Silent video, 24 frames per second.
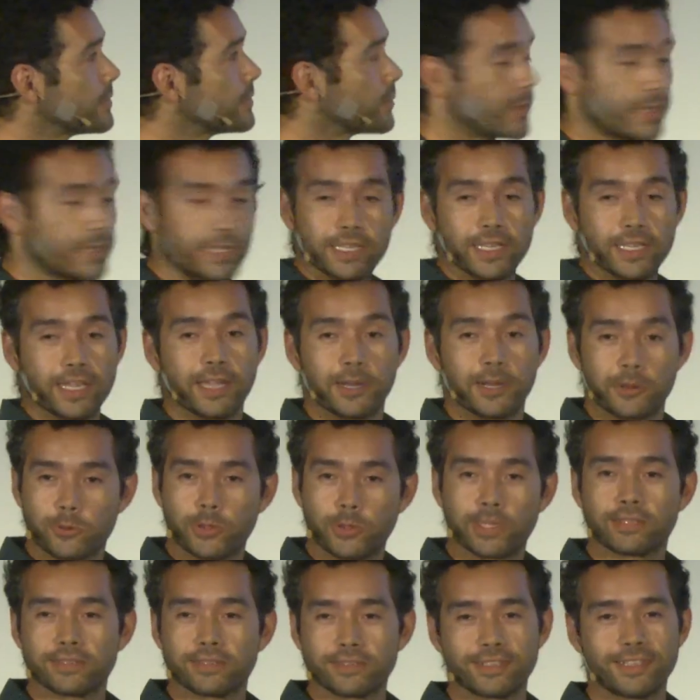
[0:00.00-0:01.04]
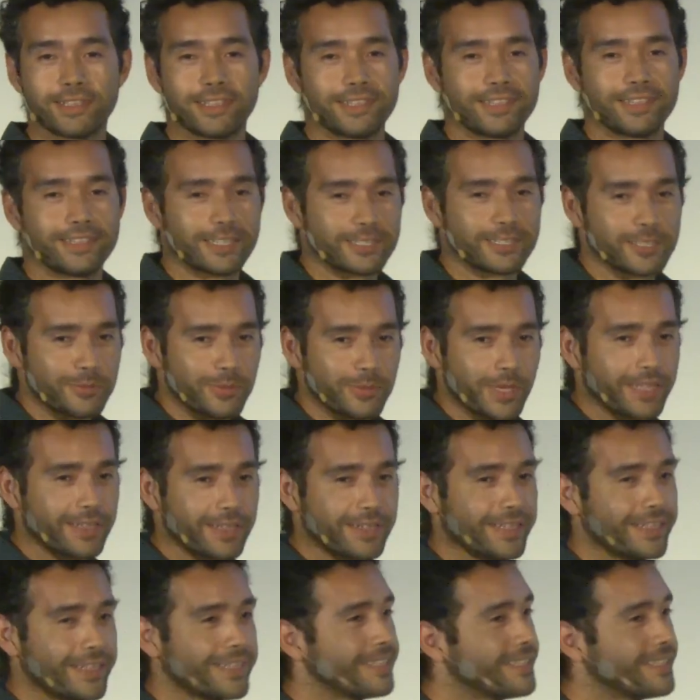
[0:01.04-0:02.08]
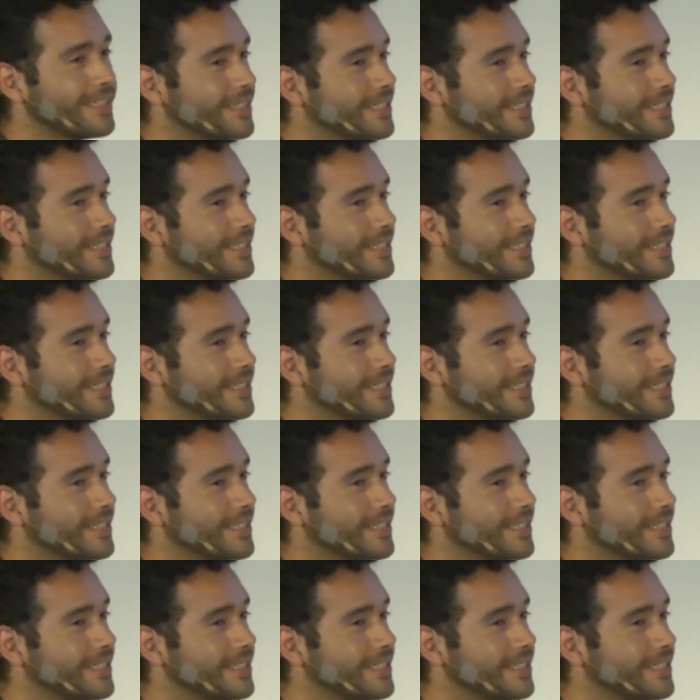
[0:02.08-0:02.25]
with the earthquake, doesn't matter.